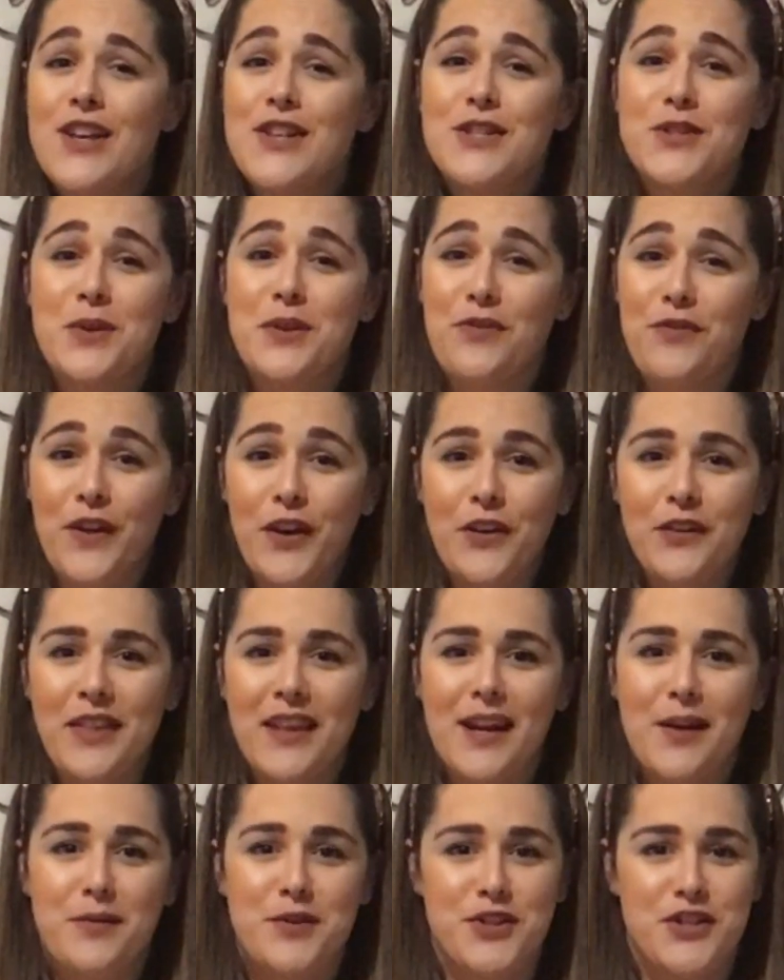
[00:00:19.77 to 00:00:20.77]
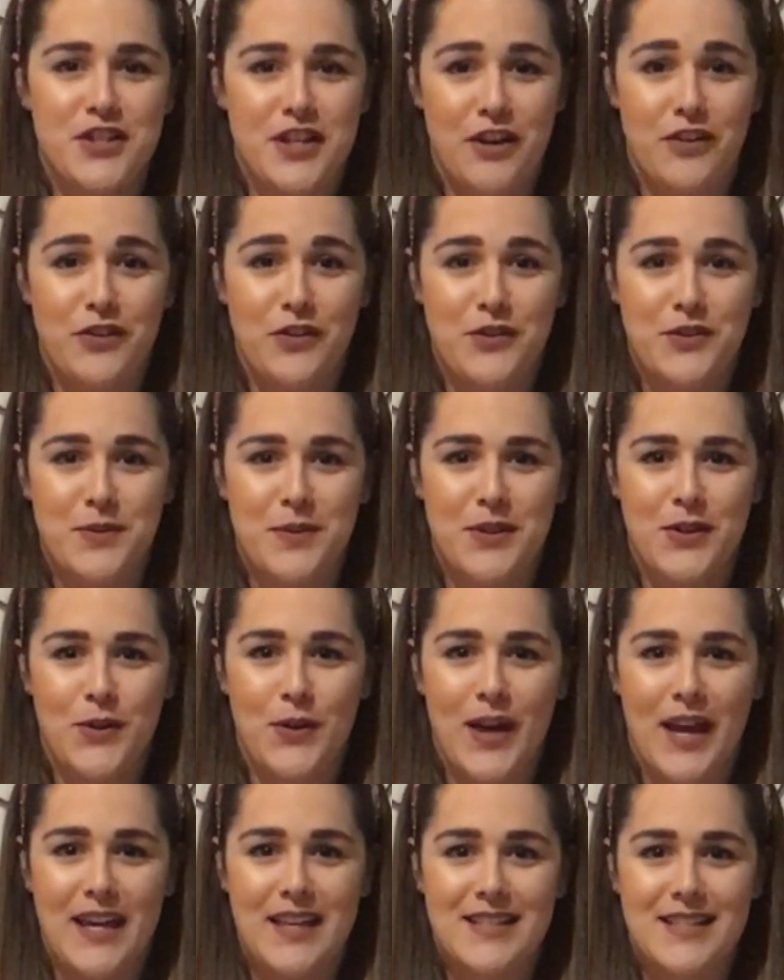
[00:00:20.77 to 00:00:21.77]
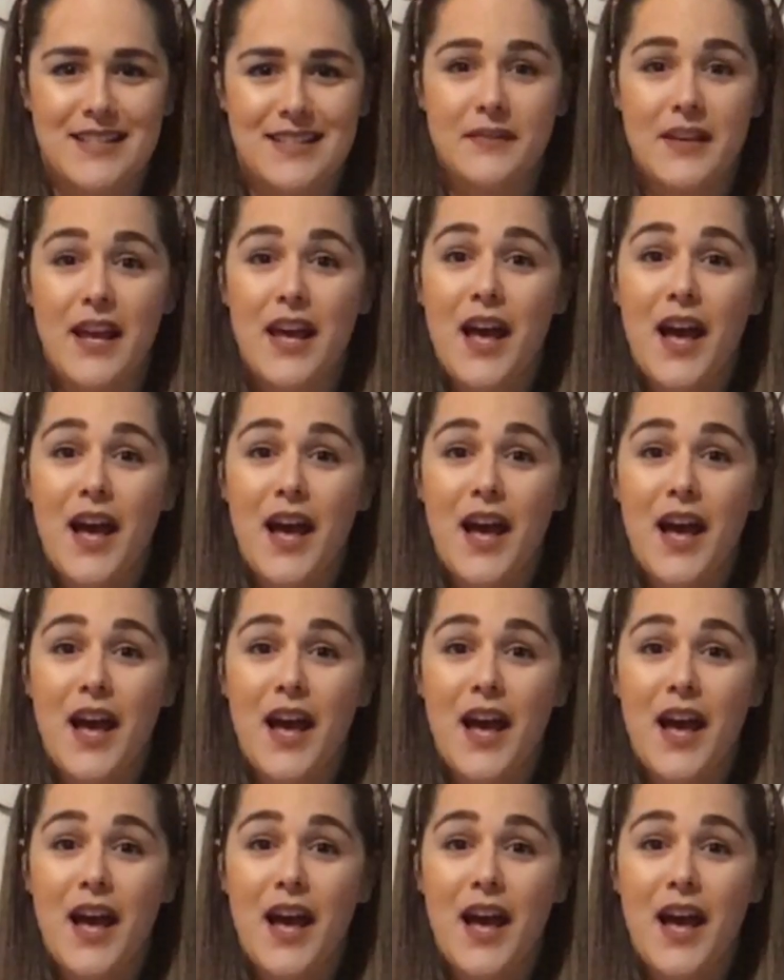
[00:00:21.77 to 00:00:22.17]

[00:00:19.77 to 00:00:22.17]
so I figured that I would share those with you guys.